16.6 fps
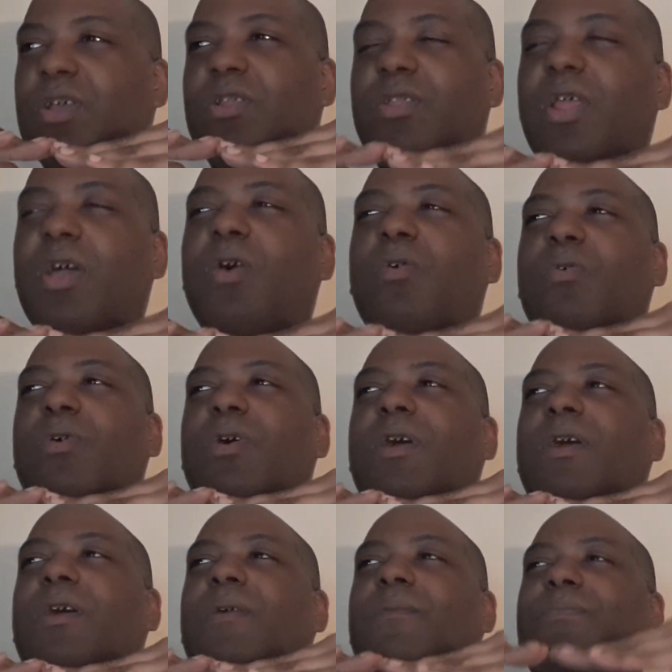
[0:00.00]
No,
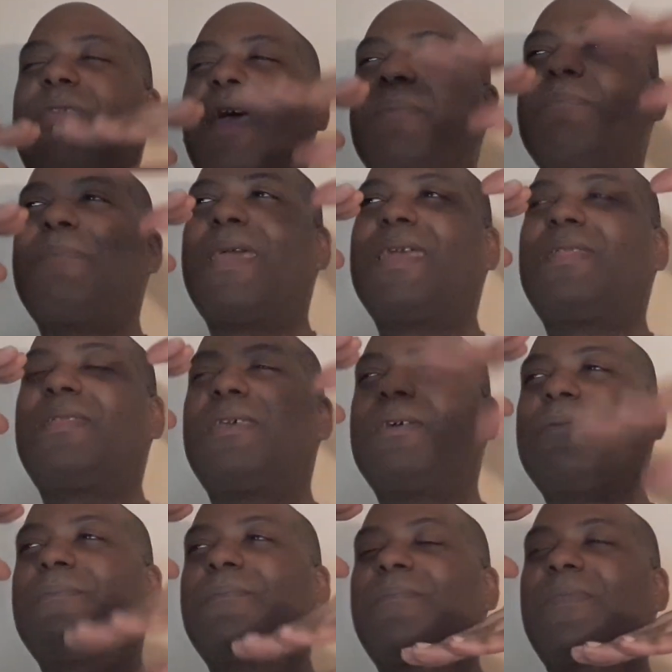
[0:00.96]
that make
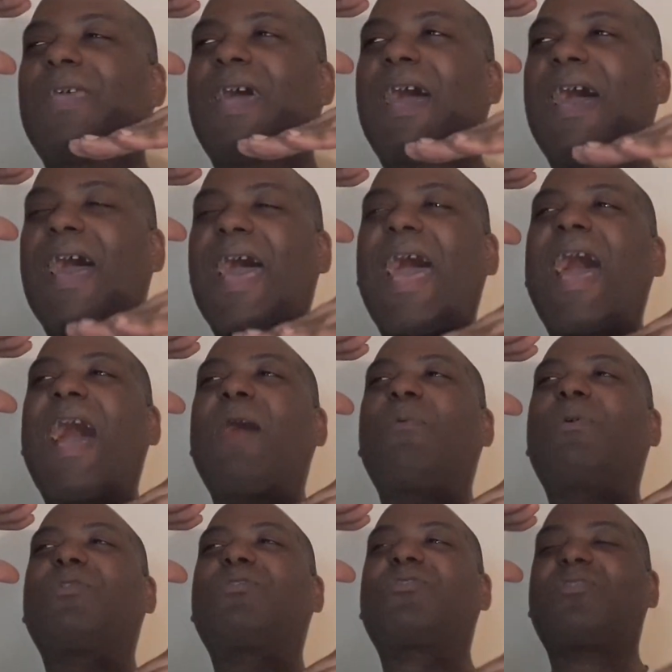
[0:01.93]
them
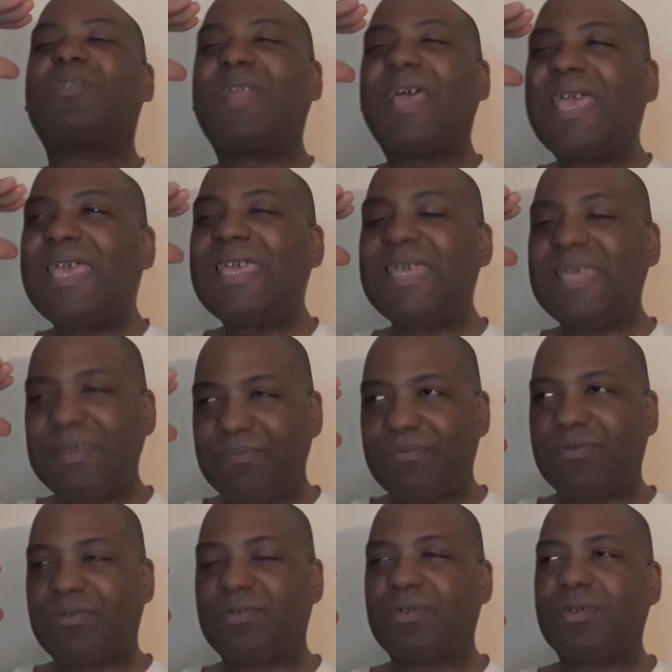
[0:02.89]
our
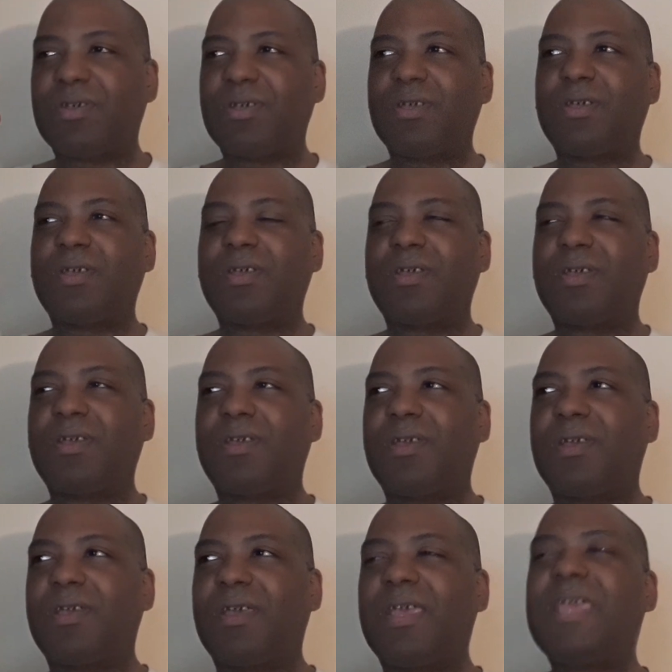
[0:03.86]
slaves.
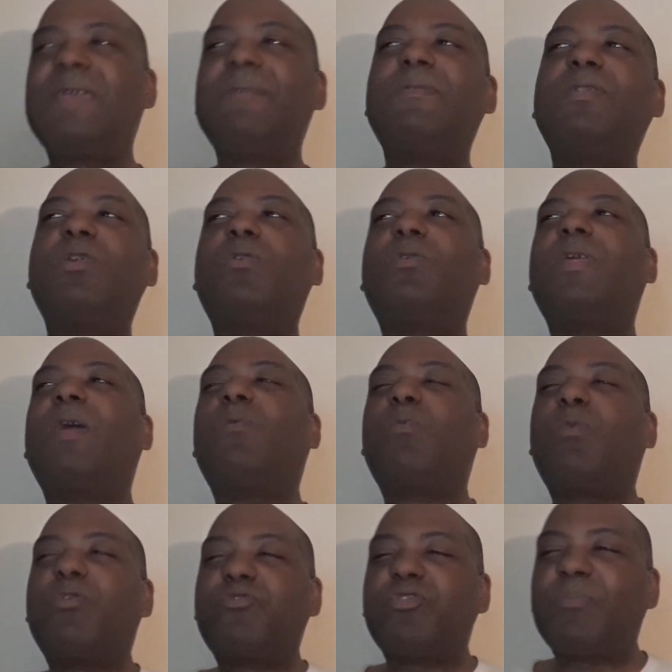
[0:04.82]
Even though they're
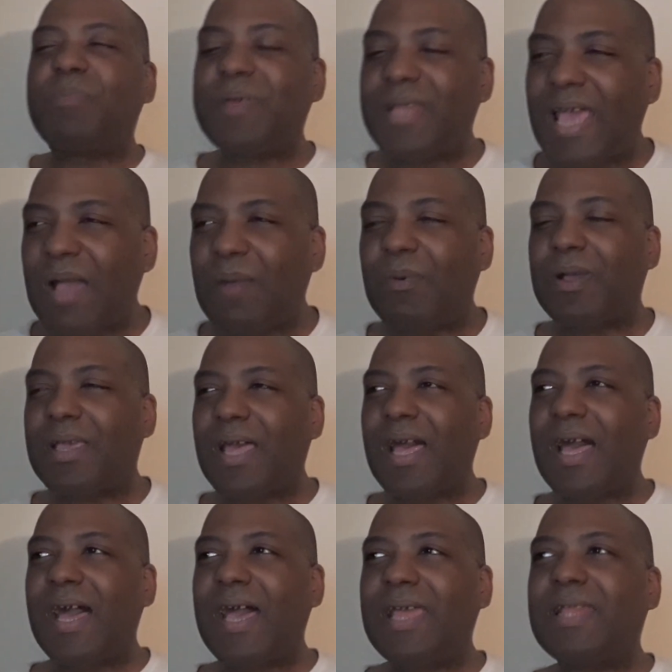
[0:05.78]
worshiping our
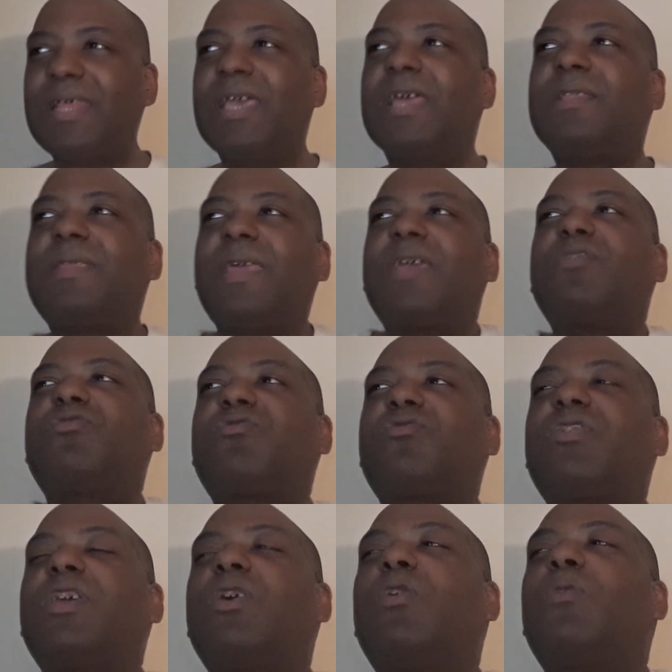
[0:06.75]
God, they
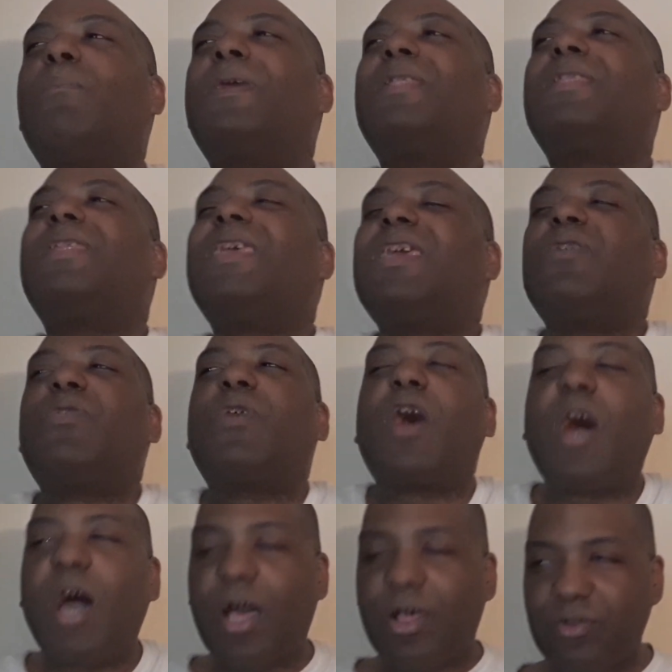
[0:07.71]
still beneath
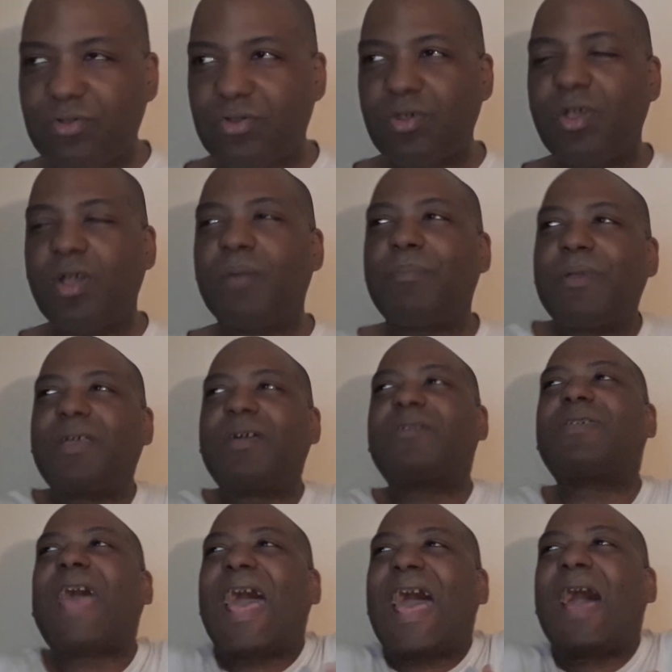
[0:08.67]
us
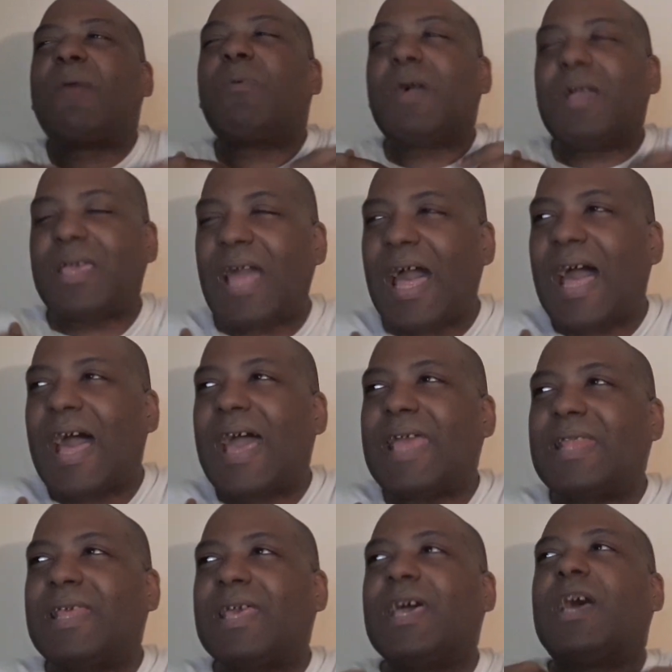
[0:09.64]
because our
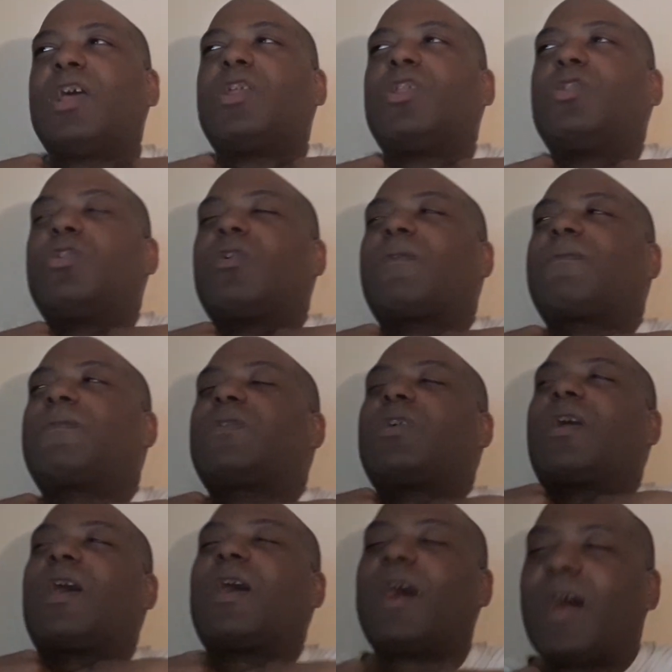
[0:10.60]
God looks
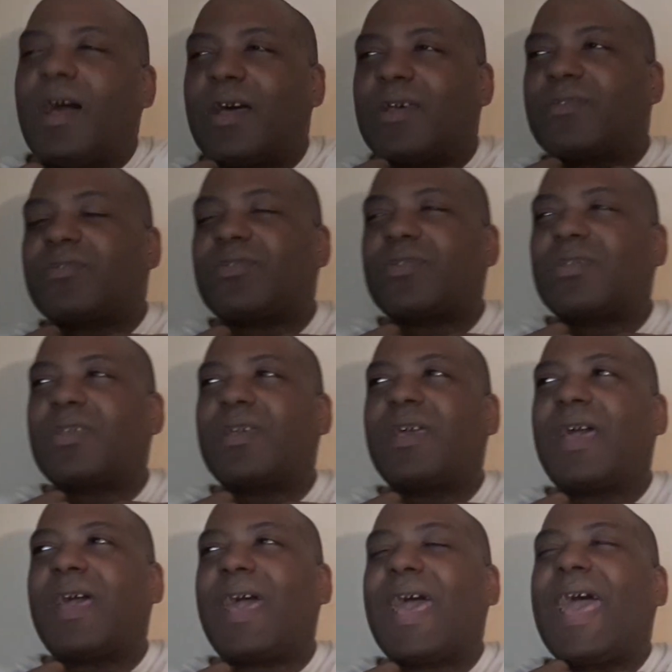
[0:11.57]
to us
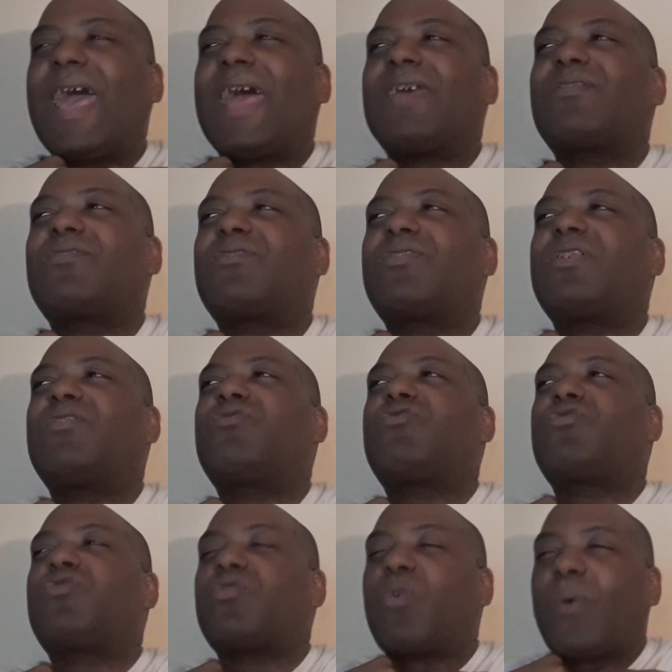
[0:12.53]
as the
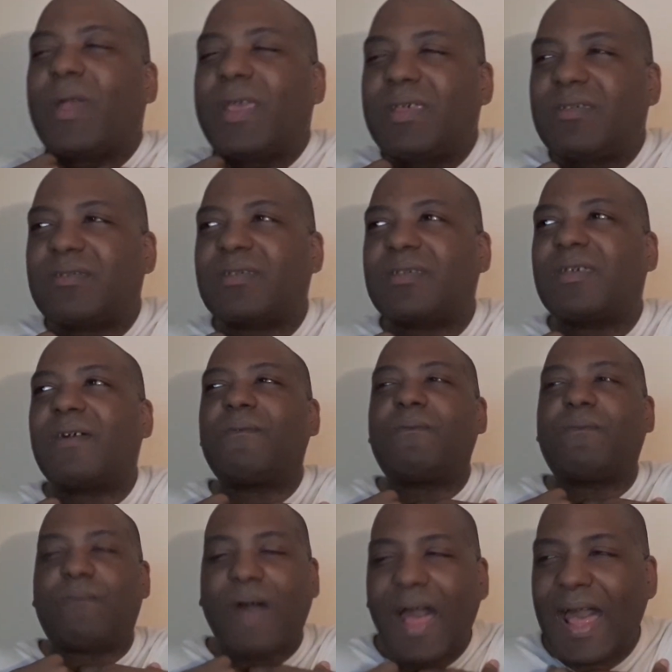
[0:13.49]
choice
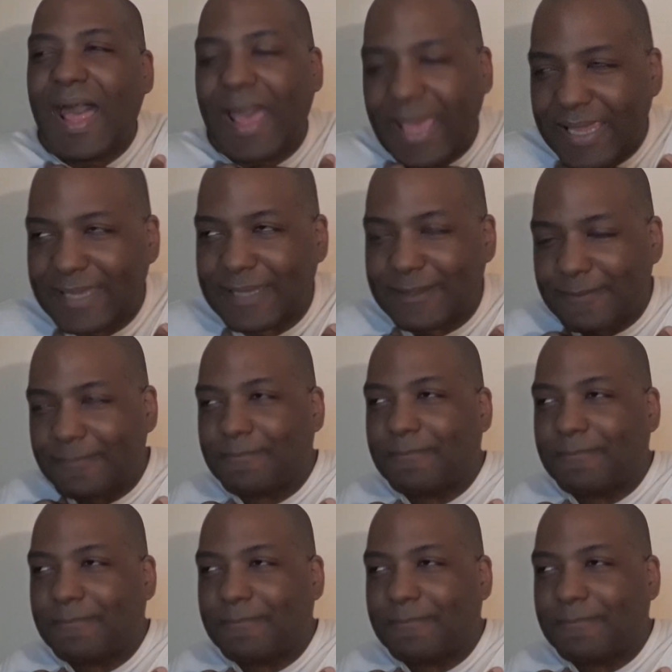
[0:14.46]
vine.